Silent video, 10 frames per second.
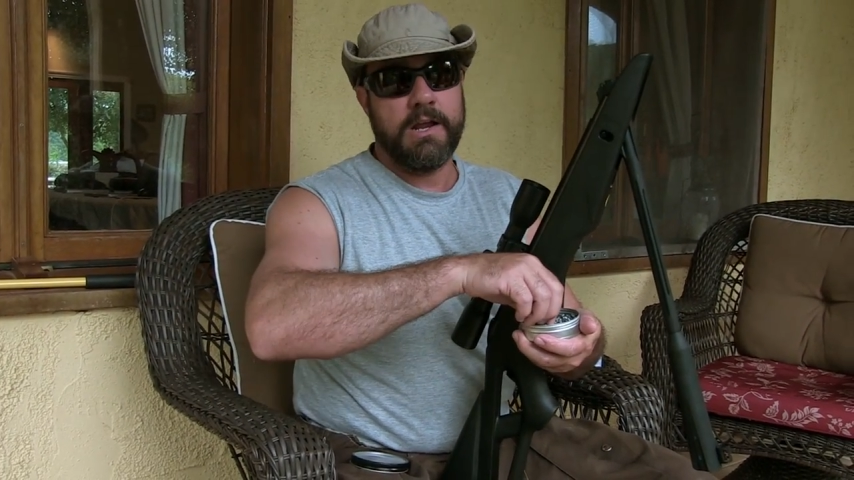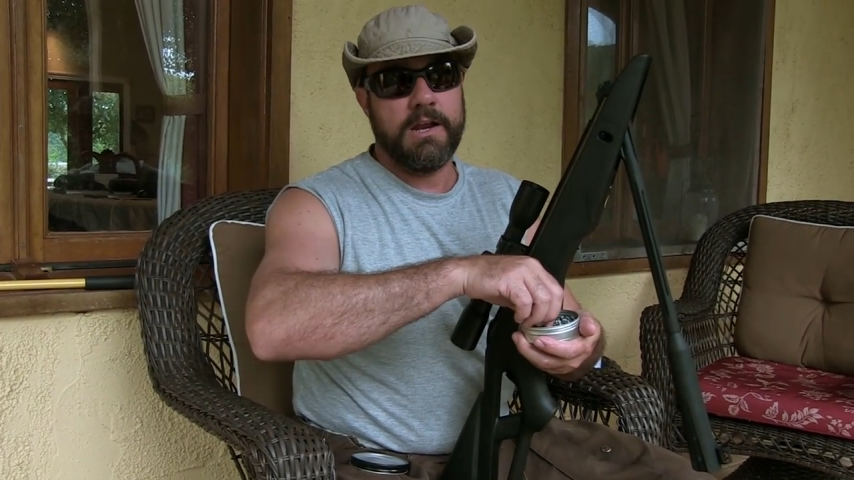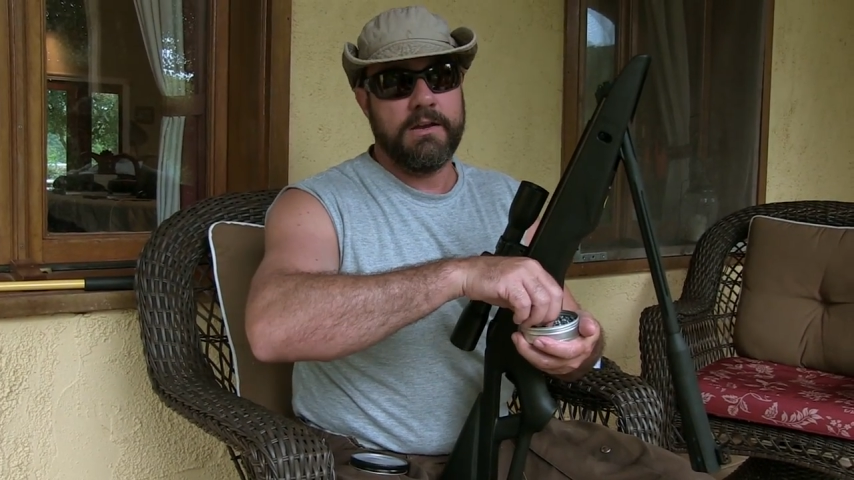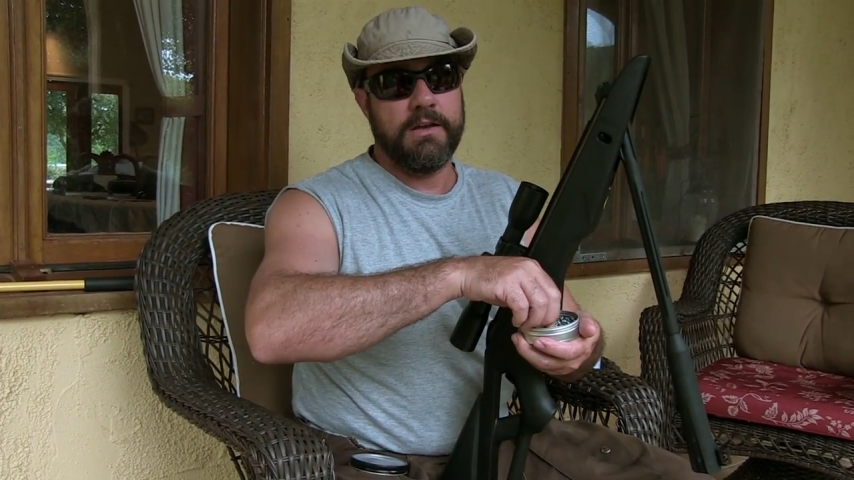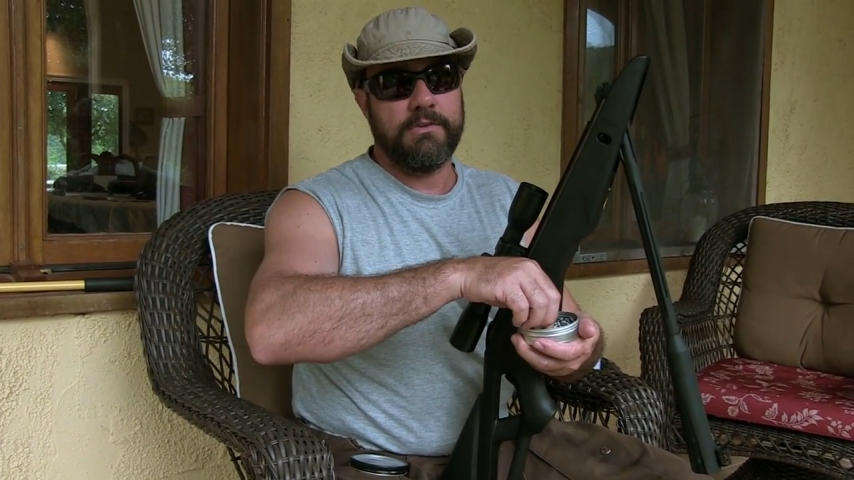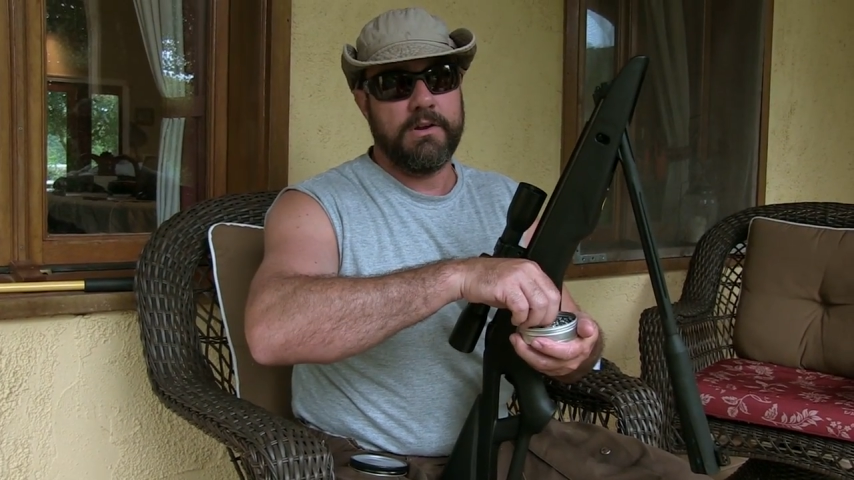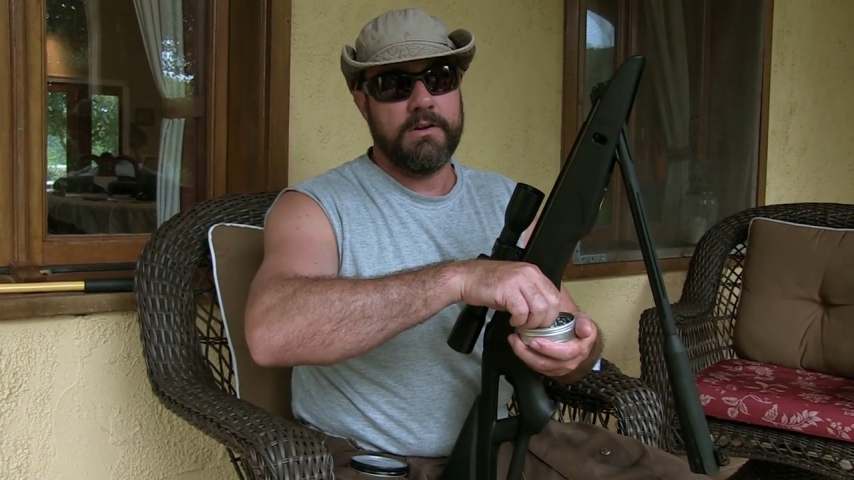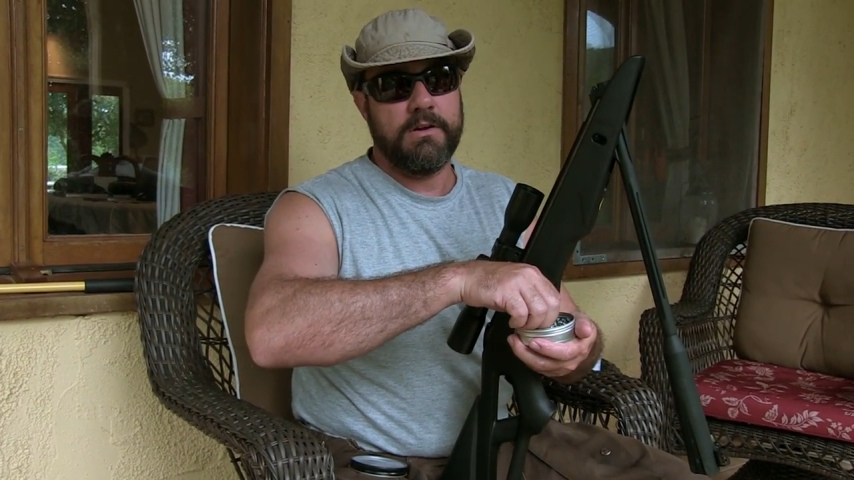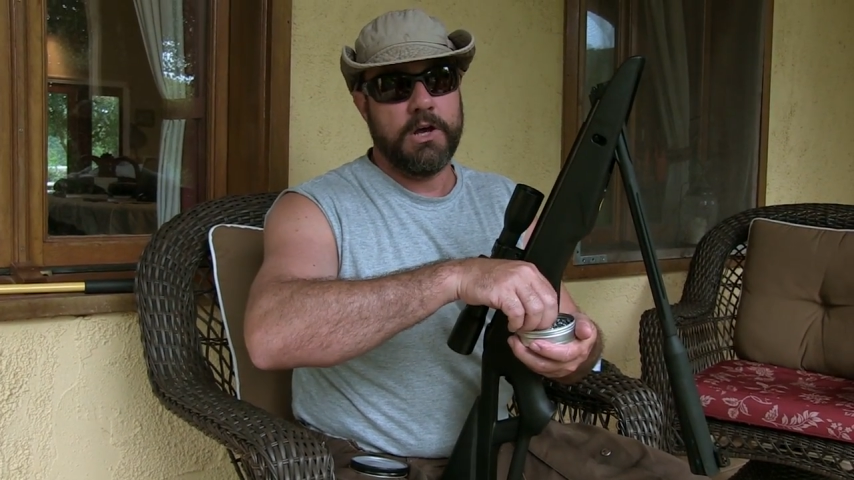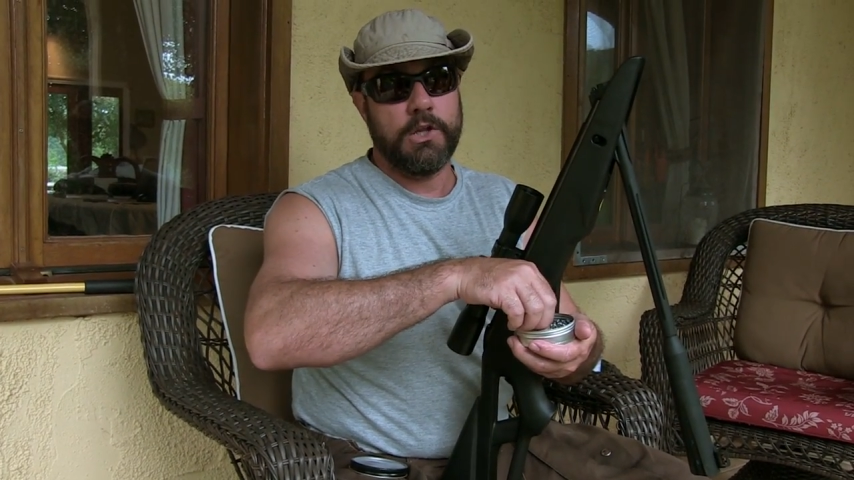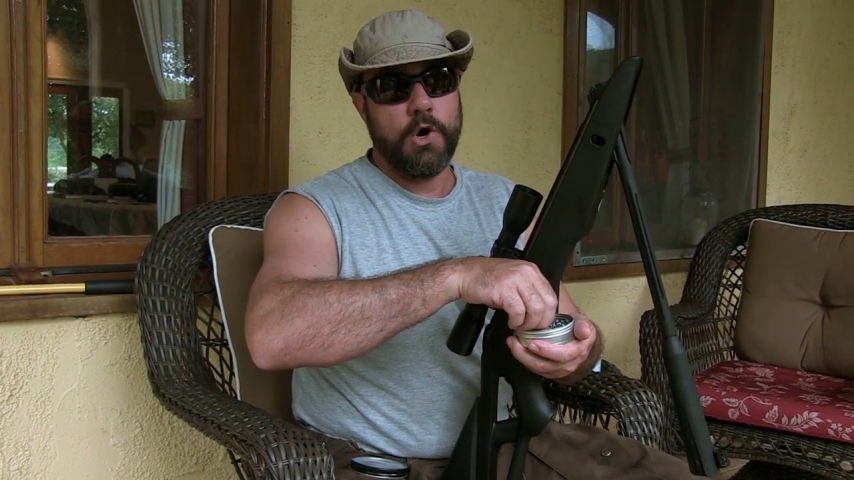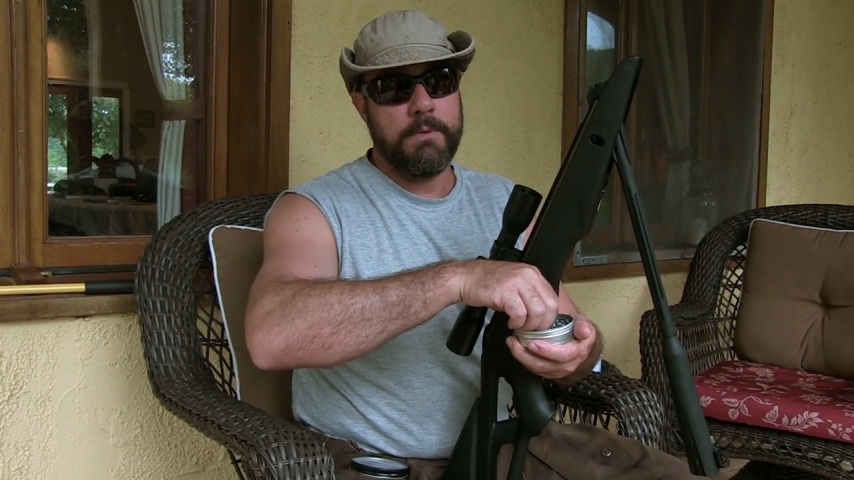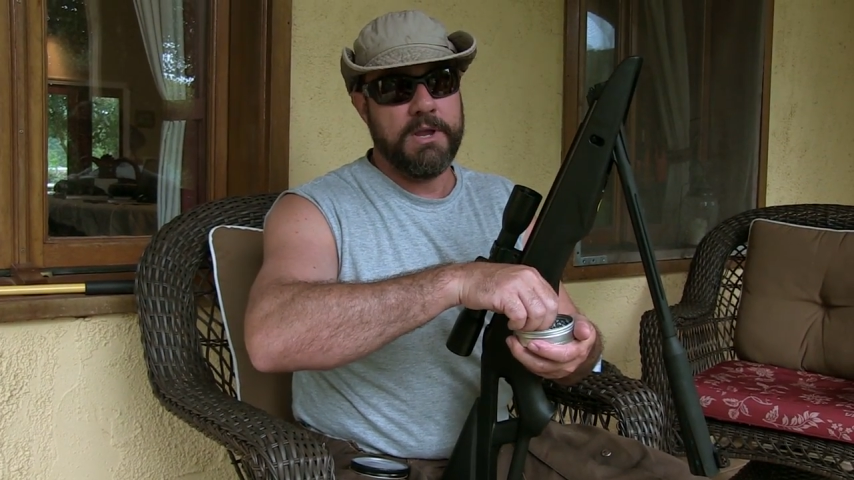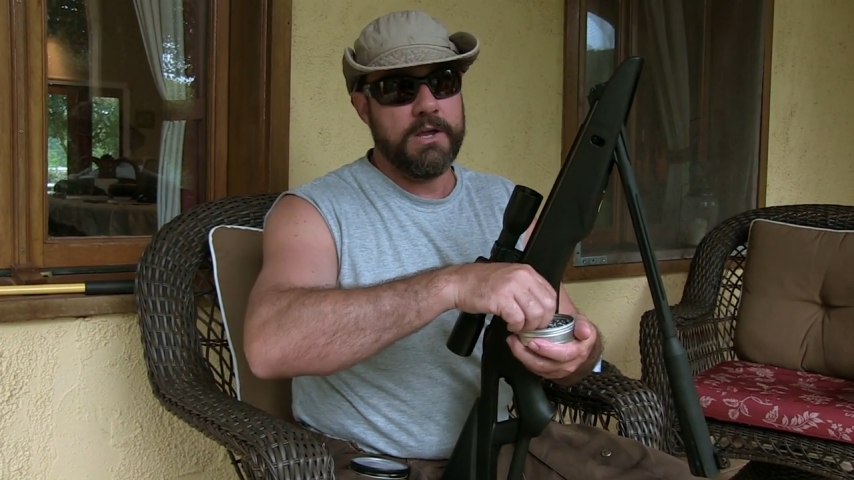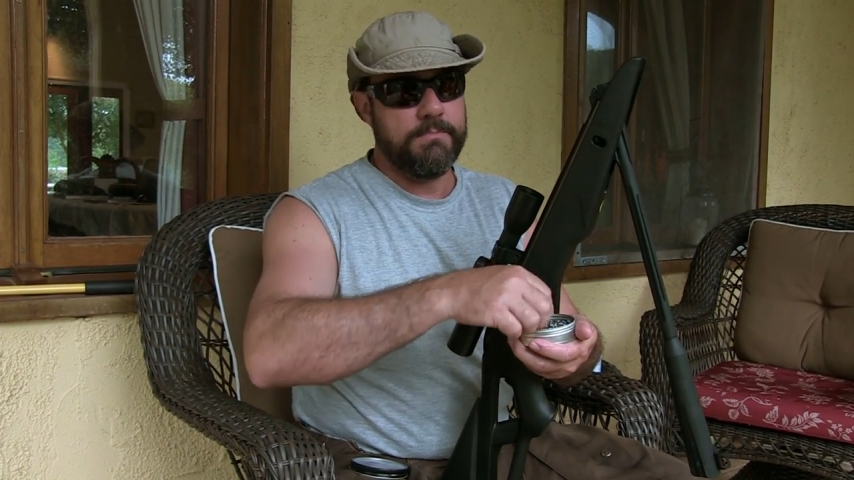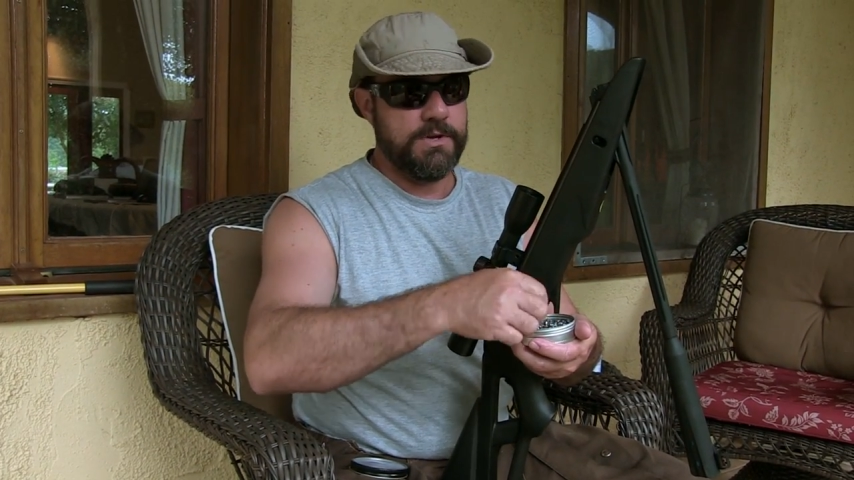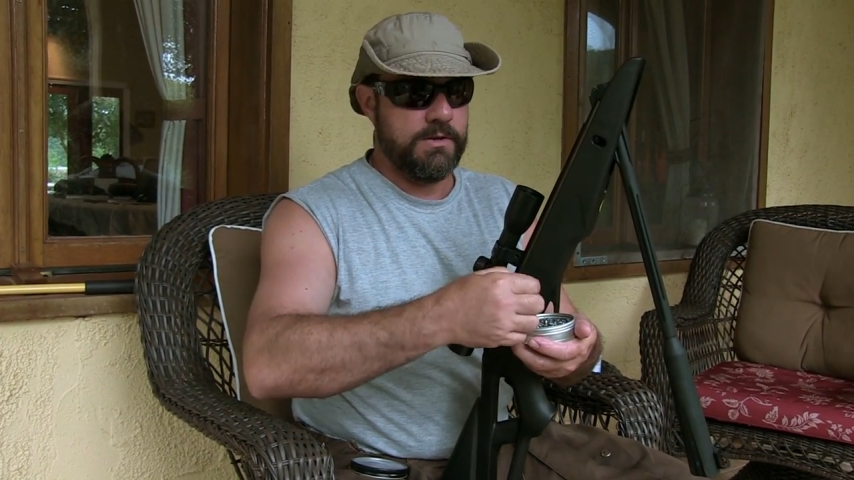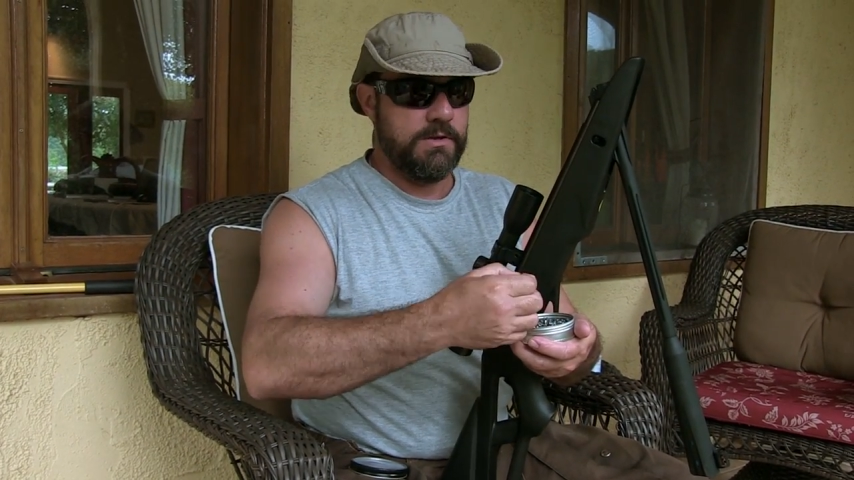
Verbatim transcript: and it doesn't alarm him,